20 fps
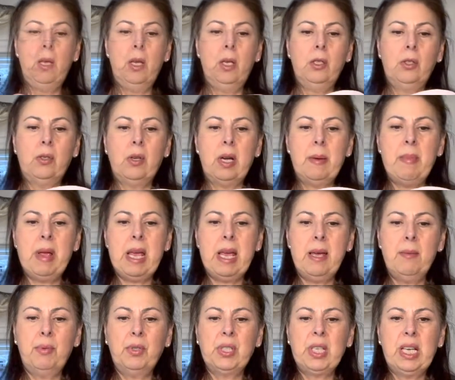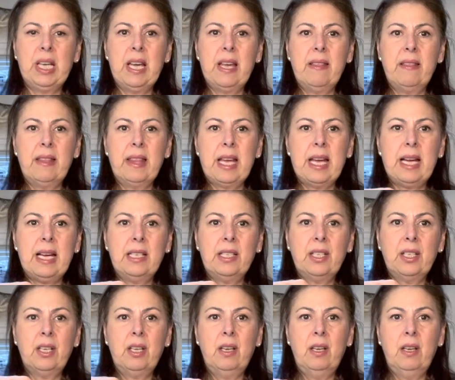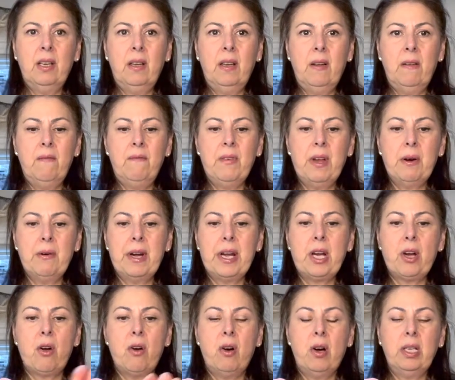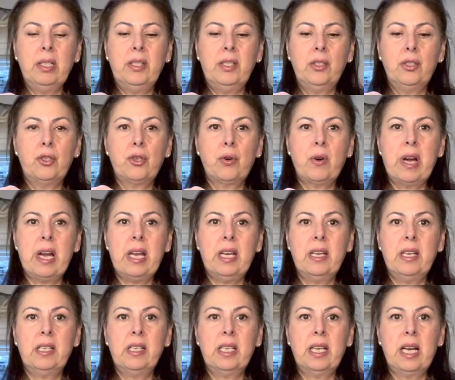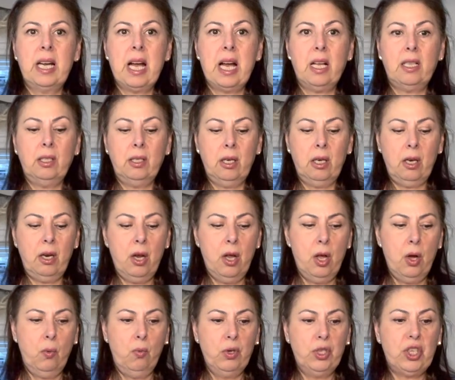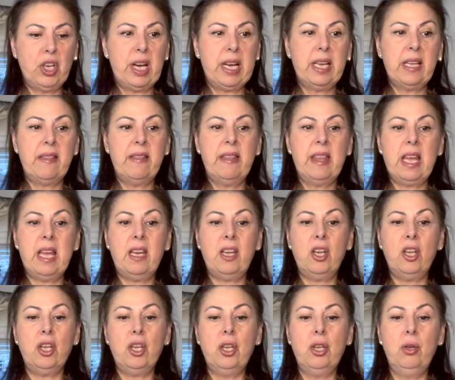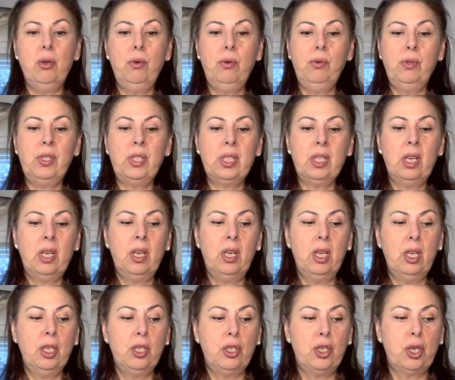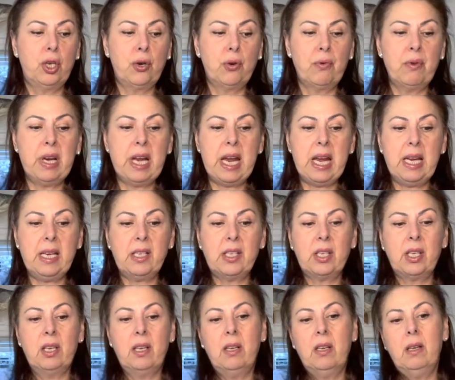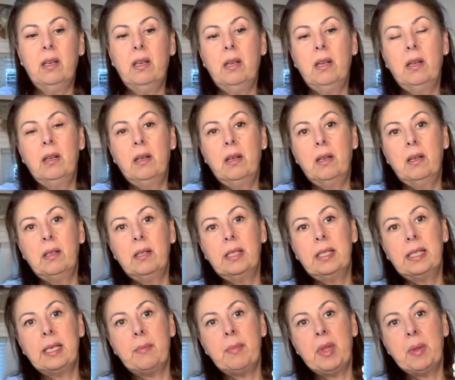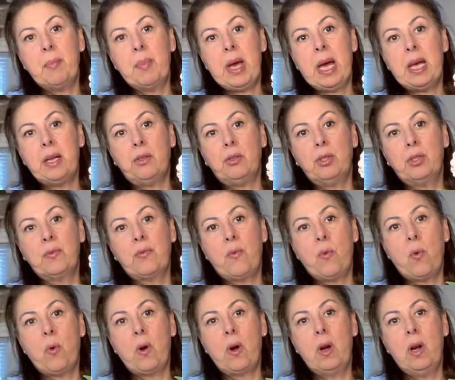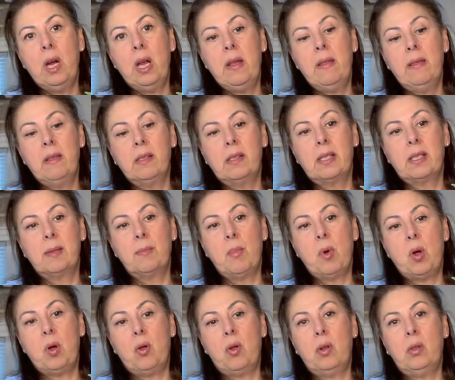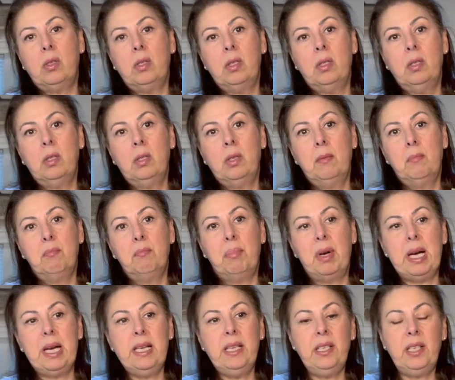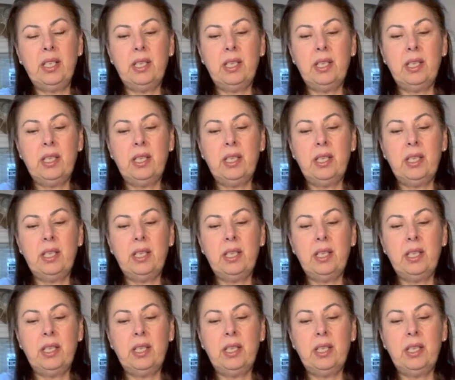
So I'm able to get that very concentrated color, which I can then use to create some of the petals for the small bud.